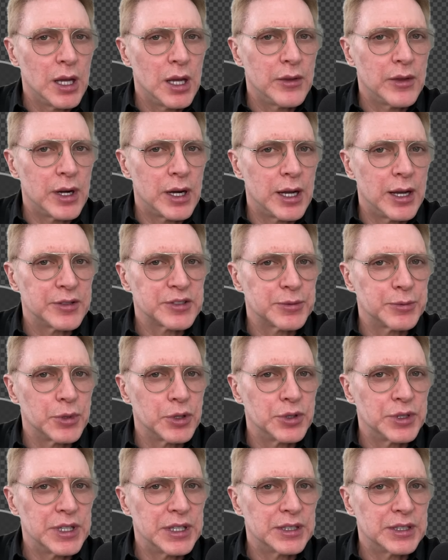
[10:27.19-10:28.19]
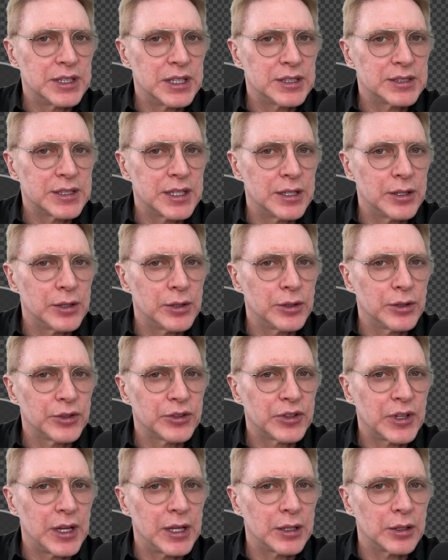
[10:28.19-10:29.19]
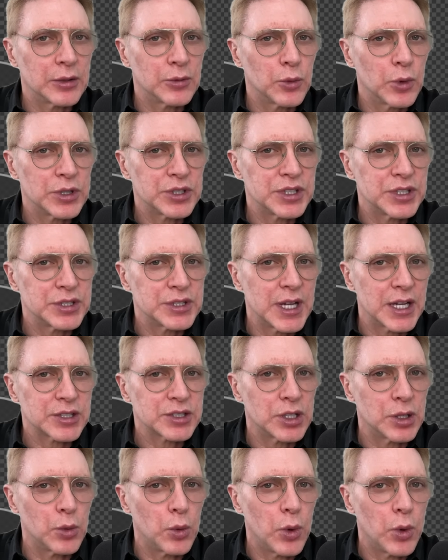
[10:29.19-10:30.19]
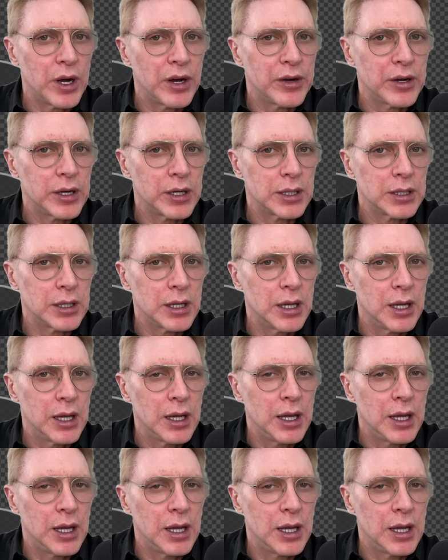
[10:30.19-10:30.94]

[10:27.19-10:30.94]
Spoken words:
And then I have some unique details saying what she's actually wearing